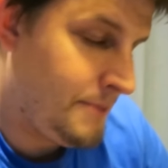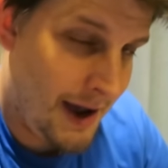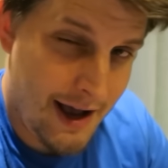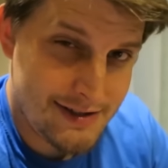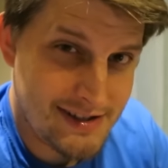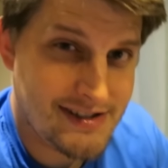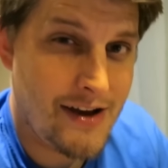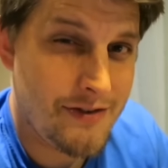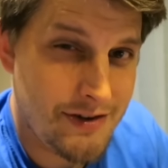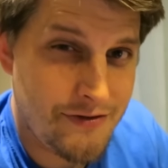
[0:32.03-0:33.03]
pass at
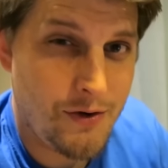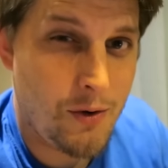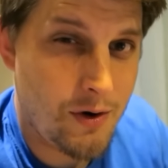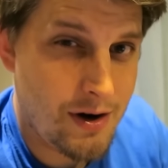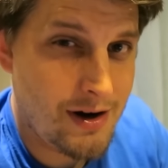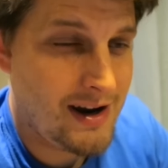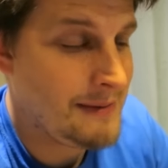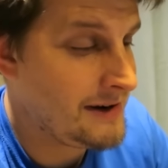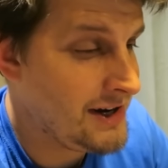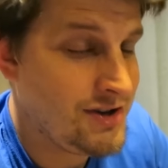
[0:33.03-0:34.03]
74, I mean,